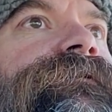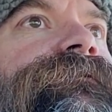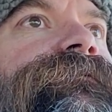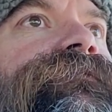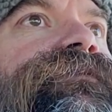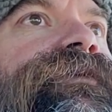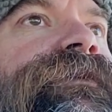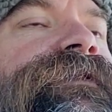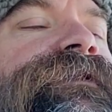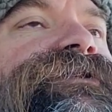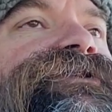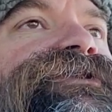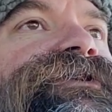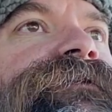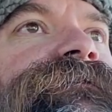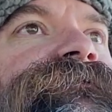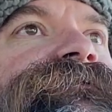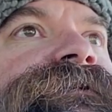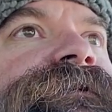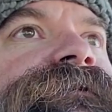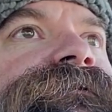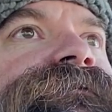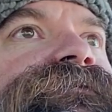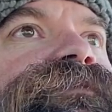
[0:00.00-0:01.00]
One of the shelves
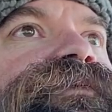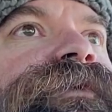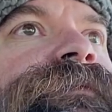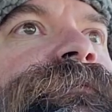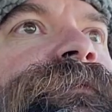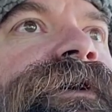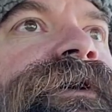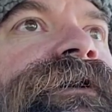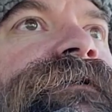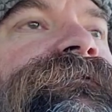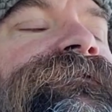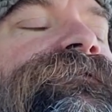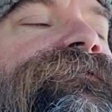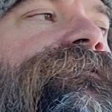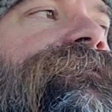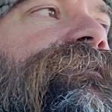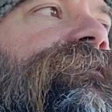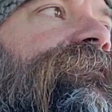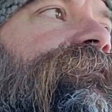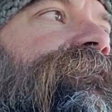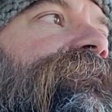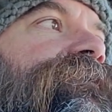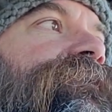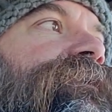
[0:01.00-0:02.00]
that we bought for
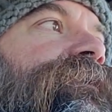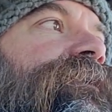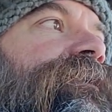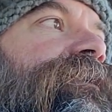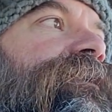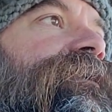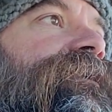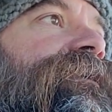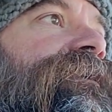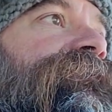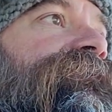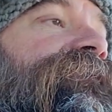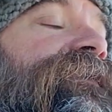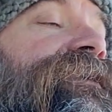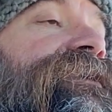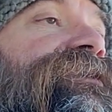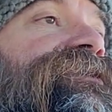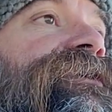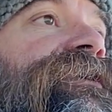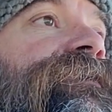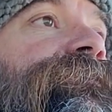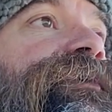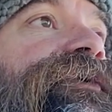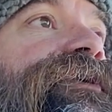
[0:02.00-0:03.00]
the
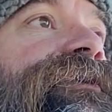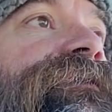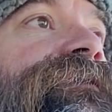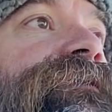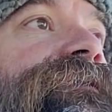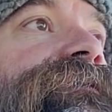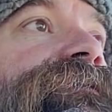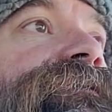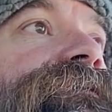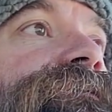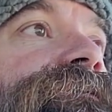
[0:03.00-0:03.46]
convention, I put in